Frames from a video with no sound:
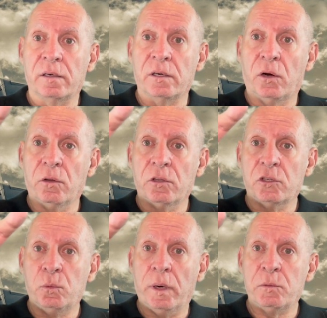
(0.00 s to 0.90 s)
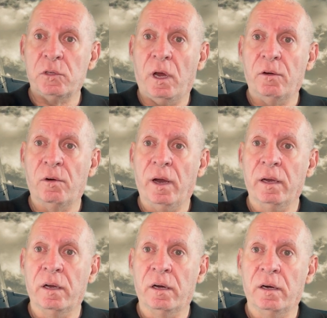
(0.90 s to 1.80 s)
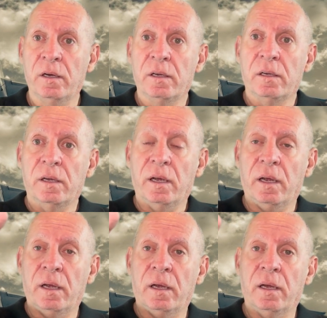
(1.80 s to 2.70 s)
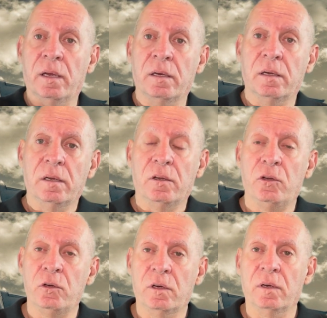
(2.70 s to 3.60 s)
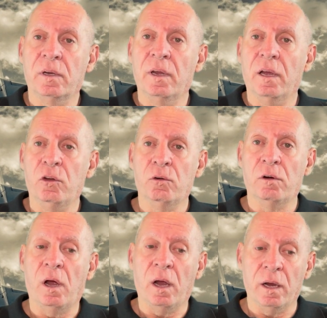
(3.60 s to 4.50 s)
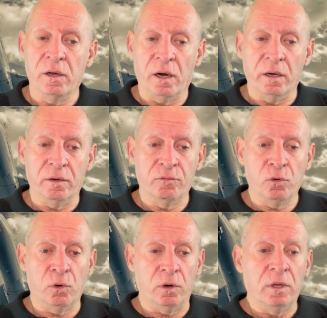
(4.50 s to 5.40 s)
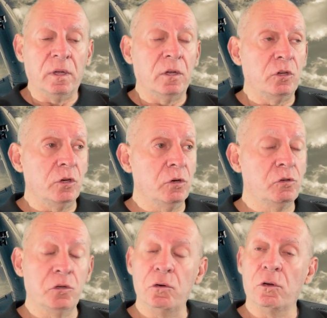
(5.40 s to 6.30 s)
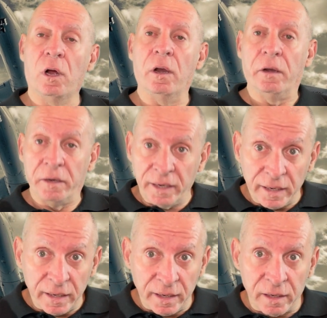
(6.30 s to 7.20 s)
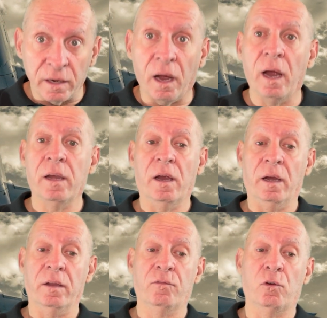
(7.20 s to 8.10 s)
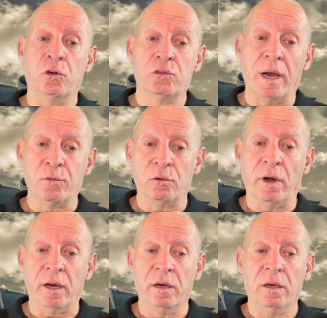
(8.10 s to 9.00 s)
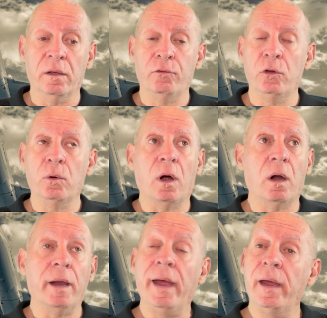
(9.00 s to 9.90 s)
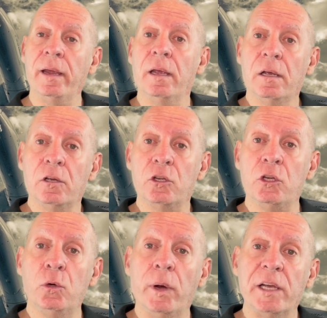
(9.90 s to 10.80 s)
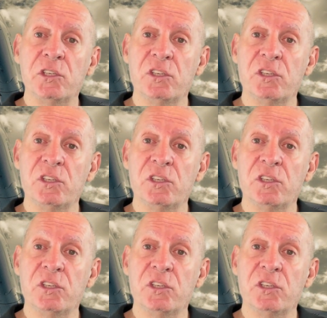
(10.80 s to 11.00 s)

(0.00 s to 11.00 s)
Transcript: Go to this website right here, and you can get your I-94. You do not need an I-94 travel record if you are a U.S.